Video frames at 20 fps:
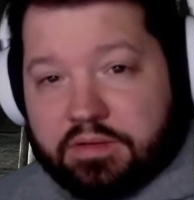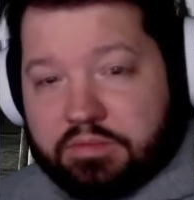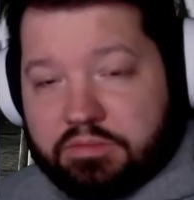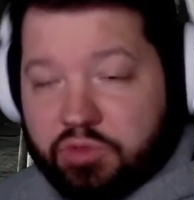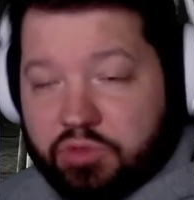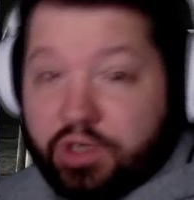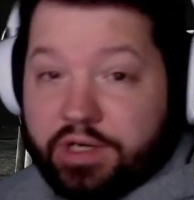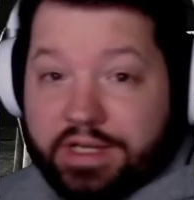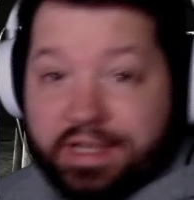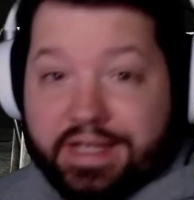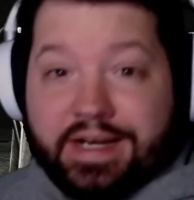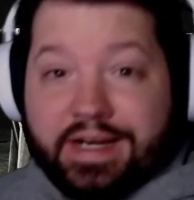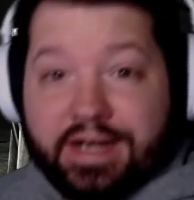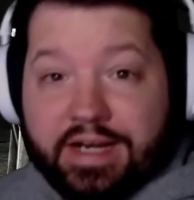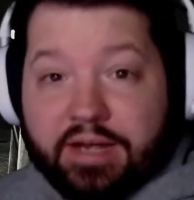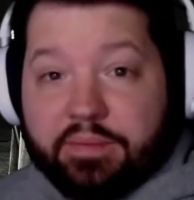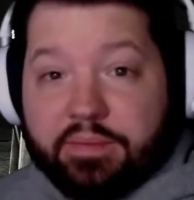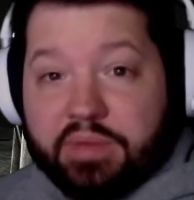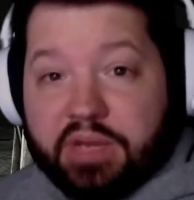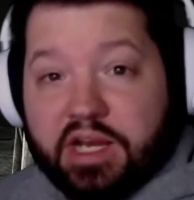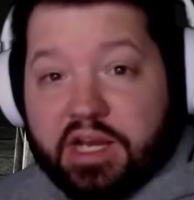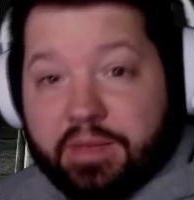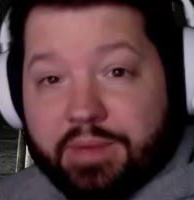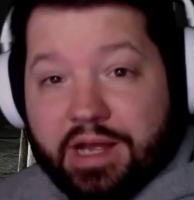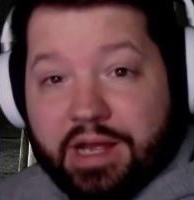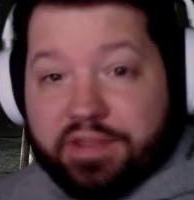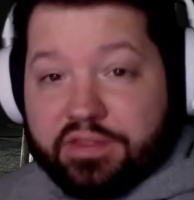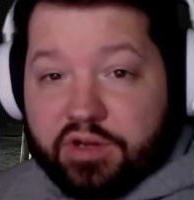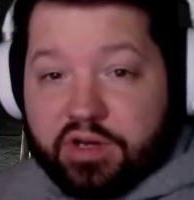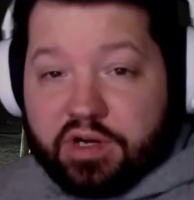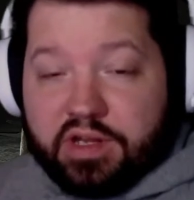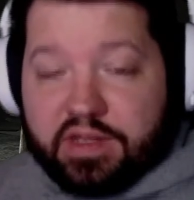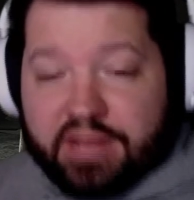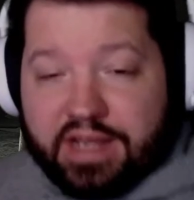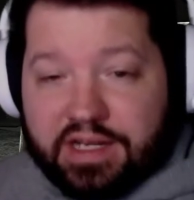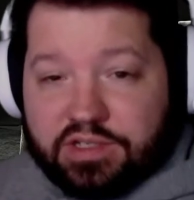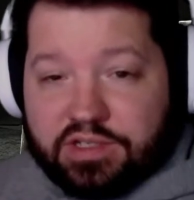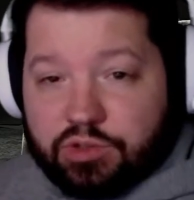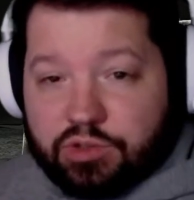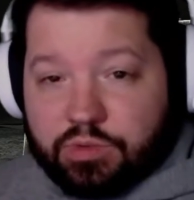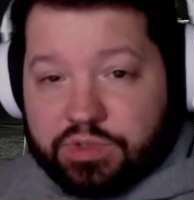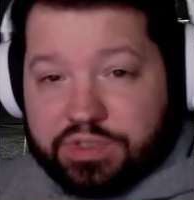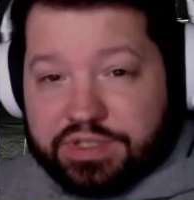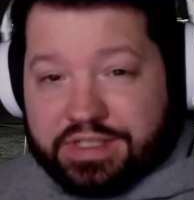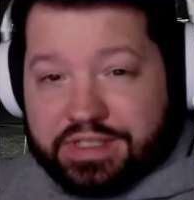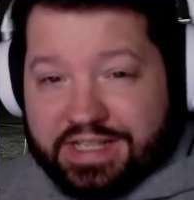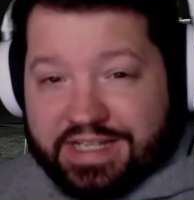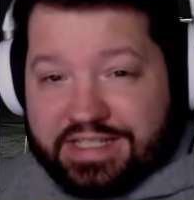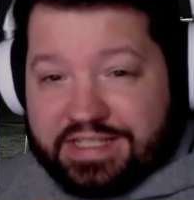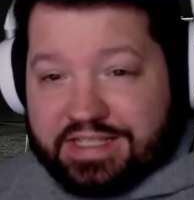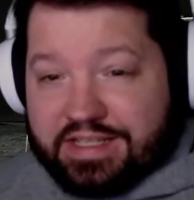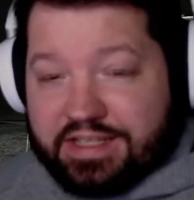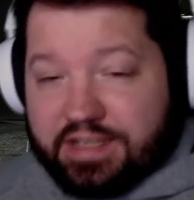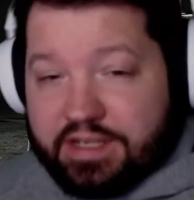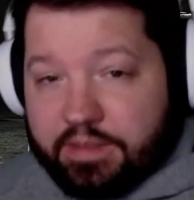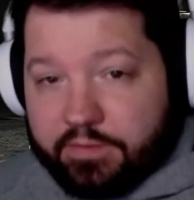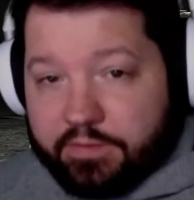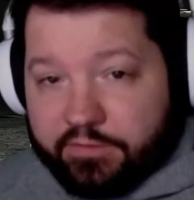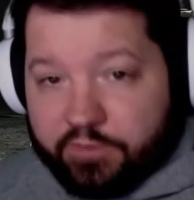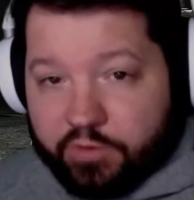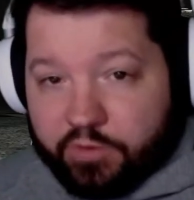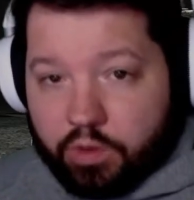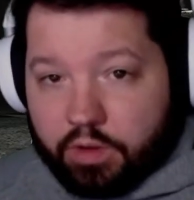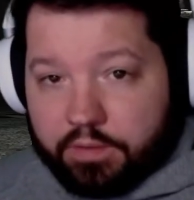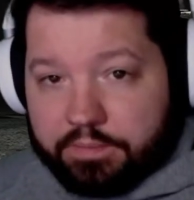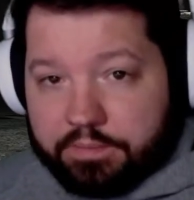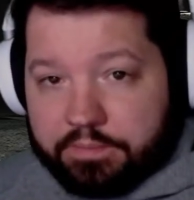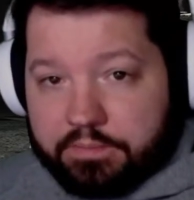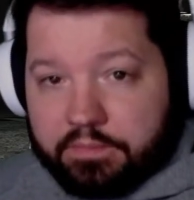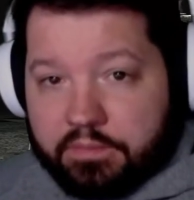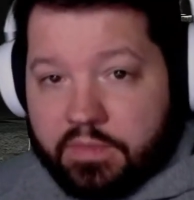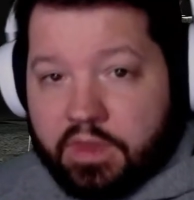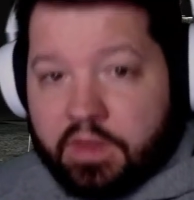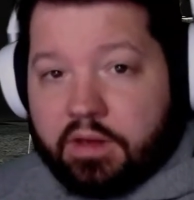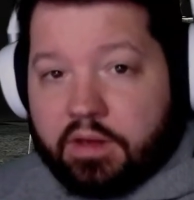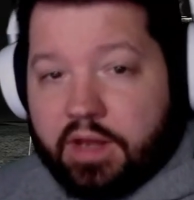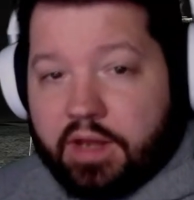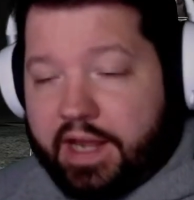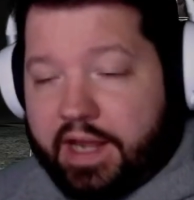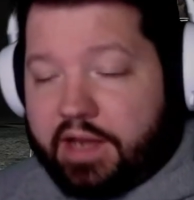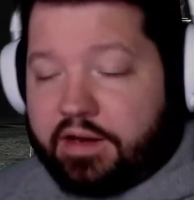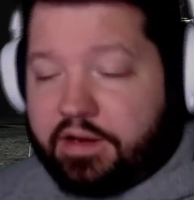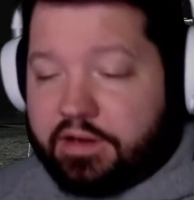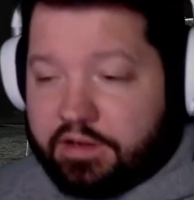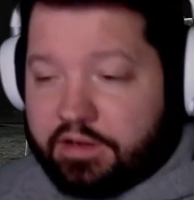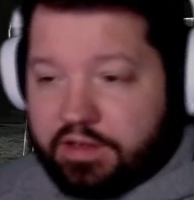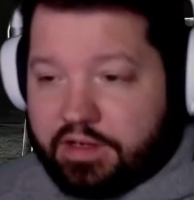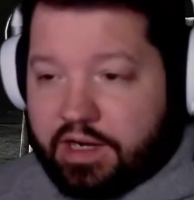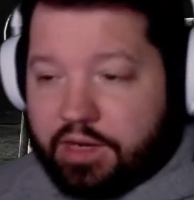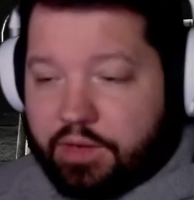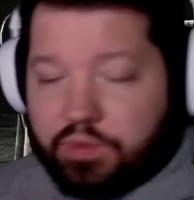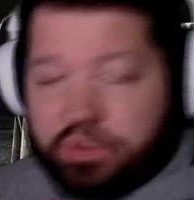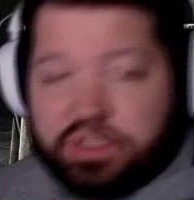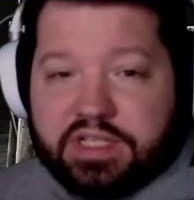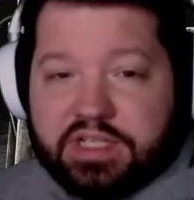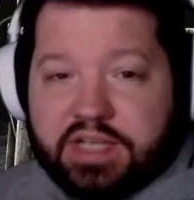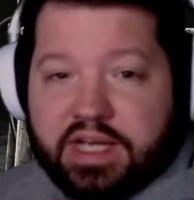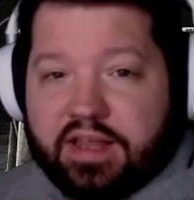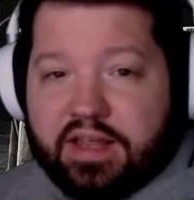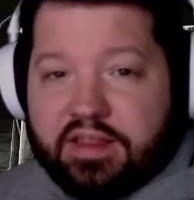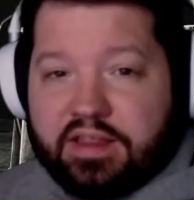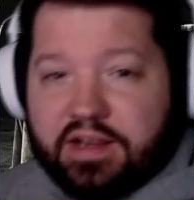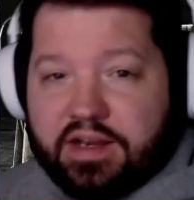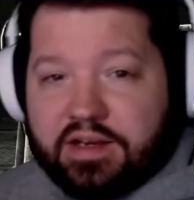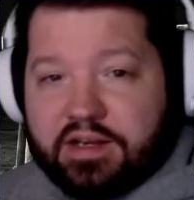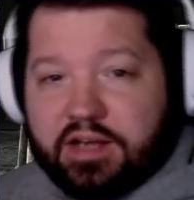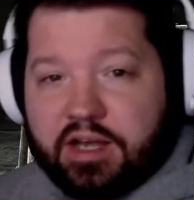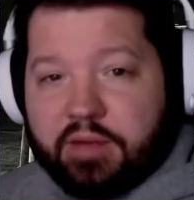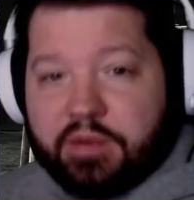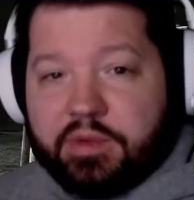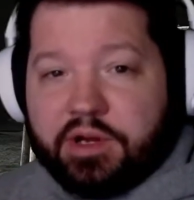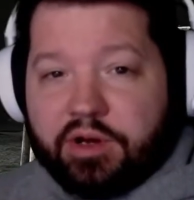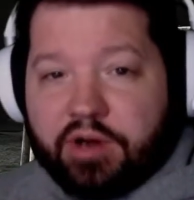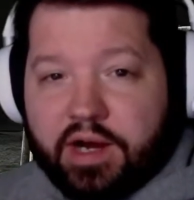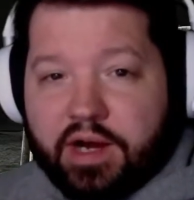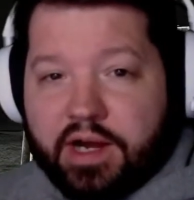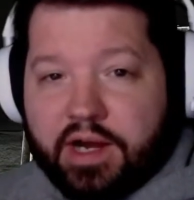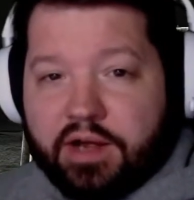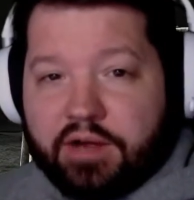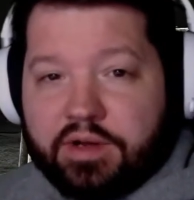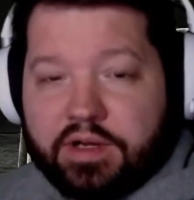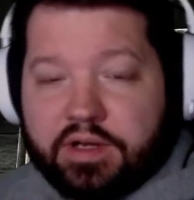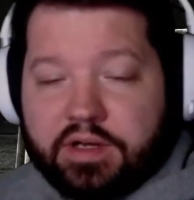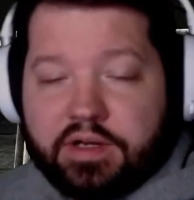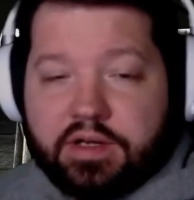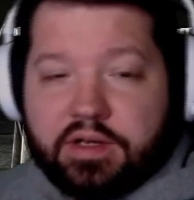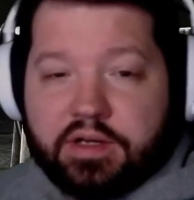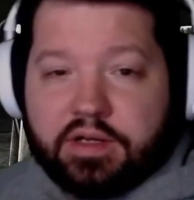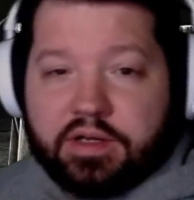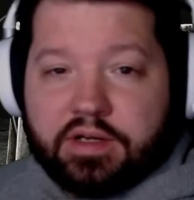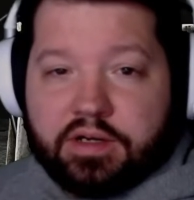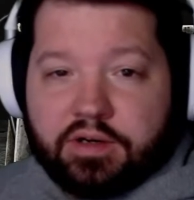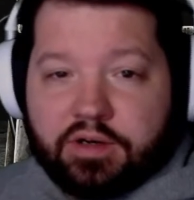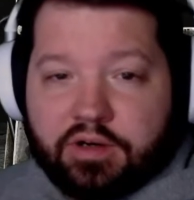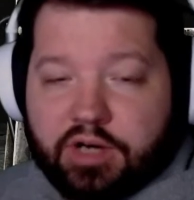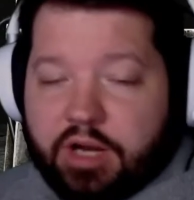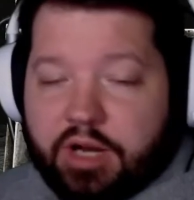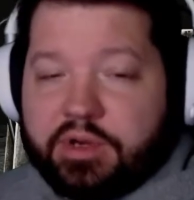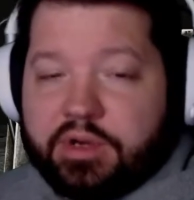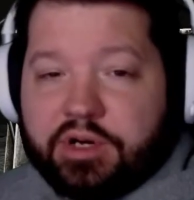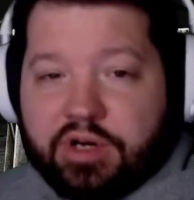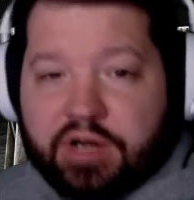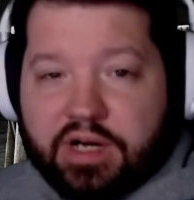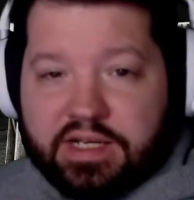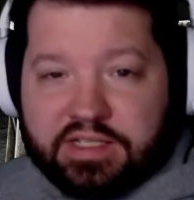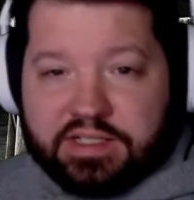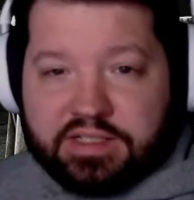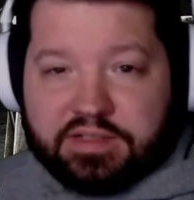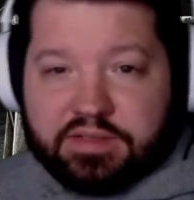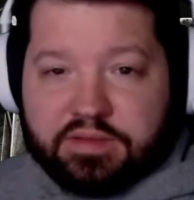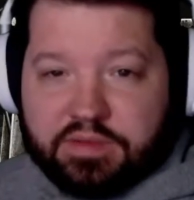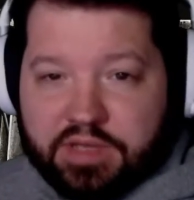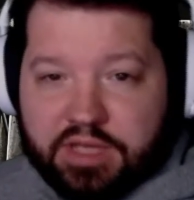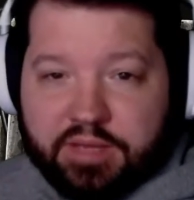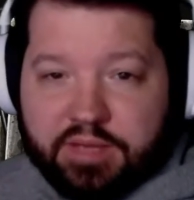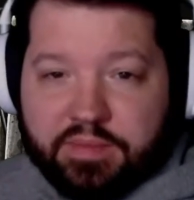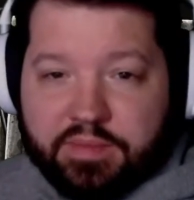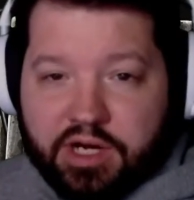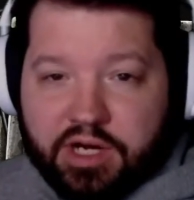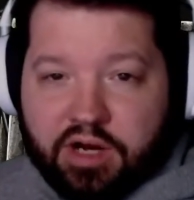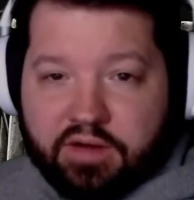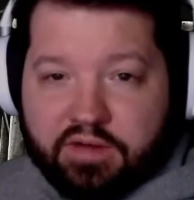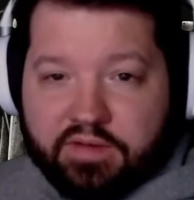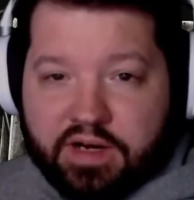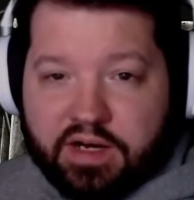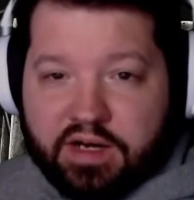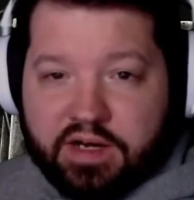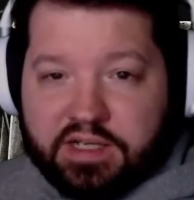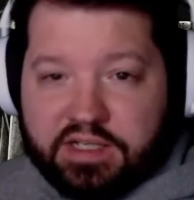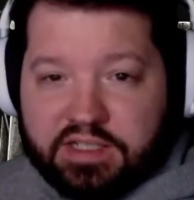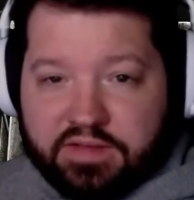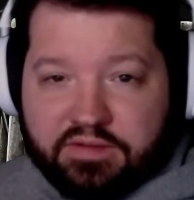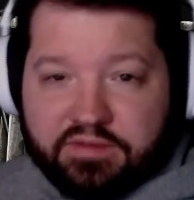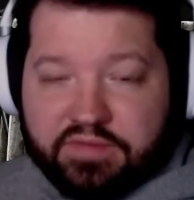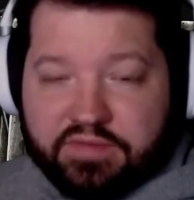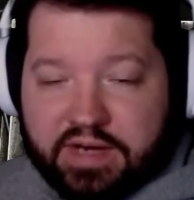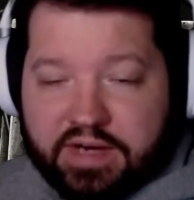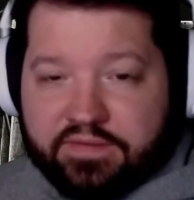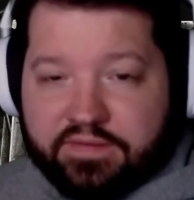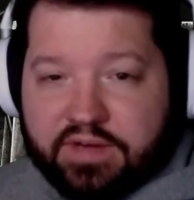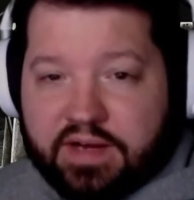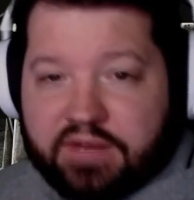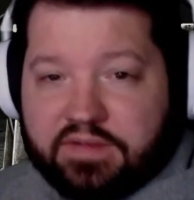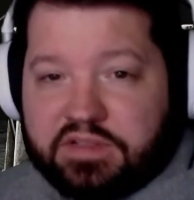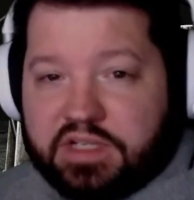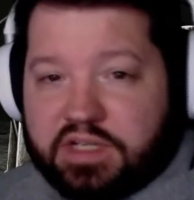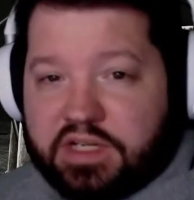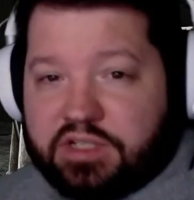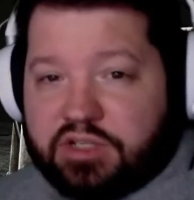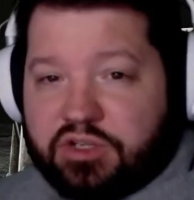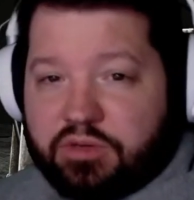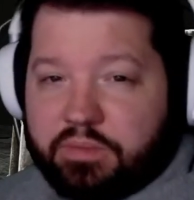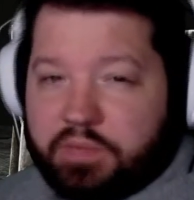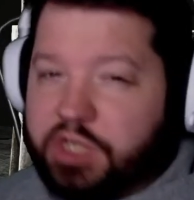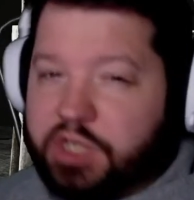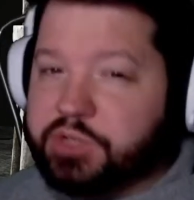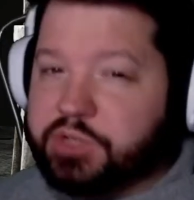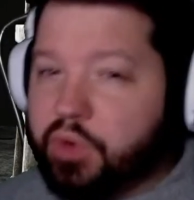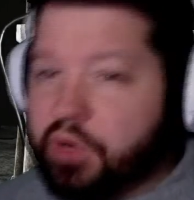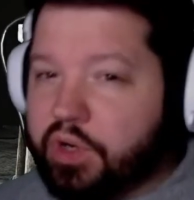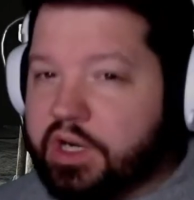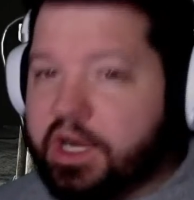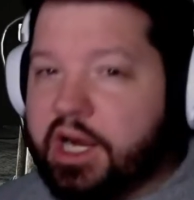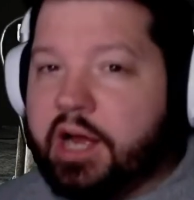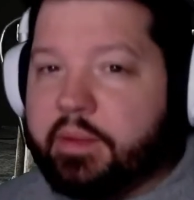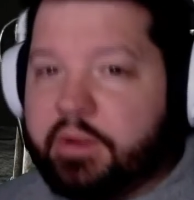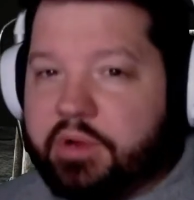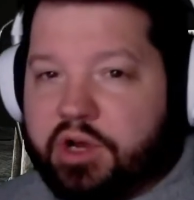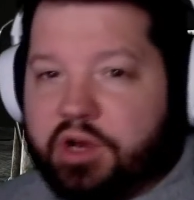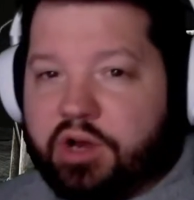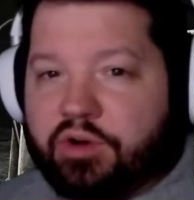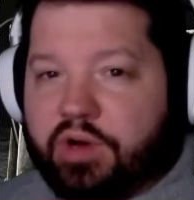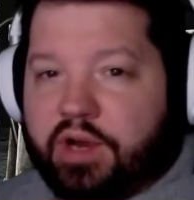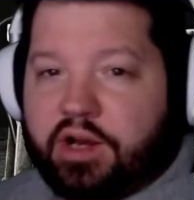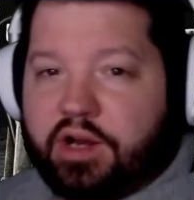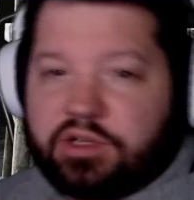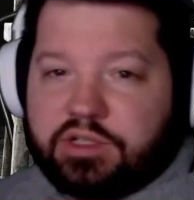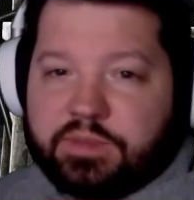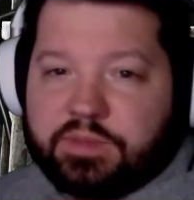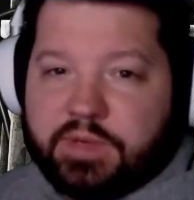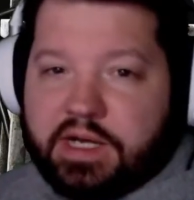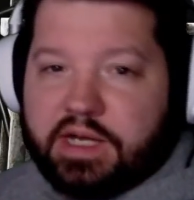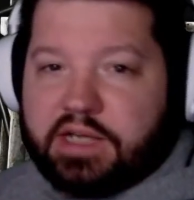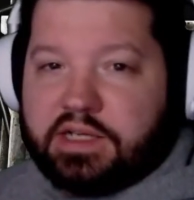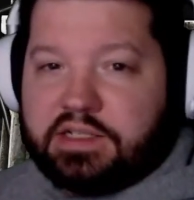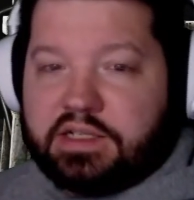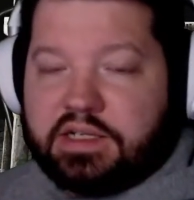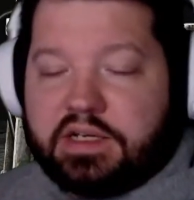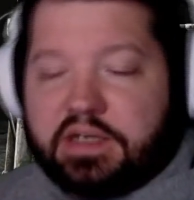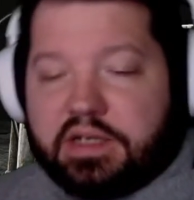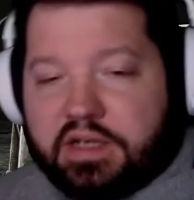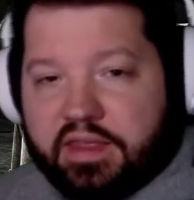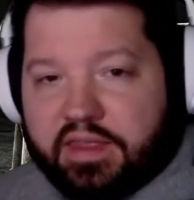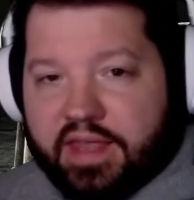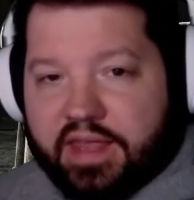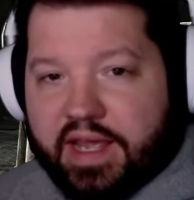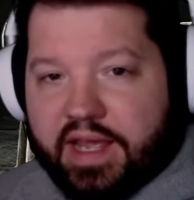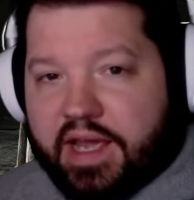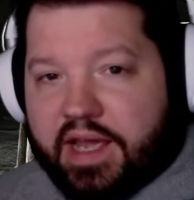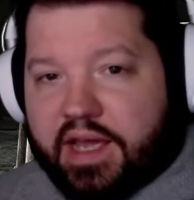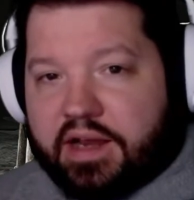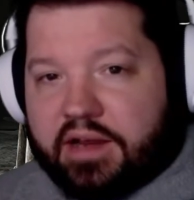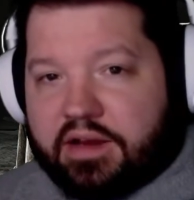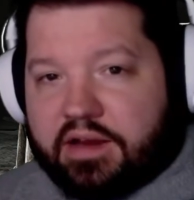did end up being about 30,000 rubles less than the M4. And I will say that coming across the MDR variants of the 5.56 are much more common on Raider spawns than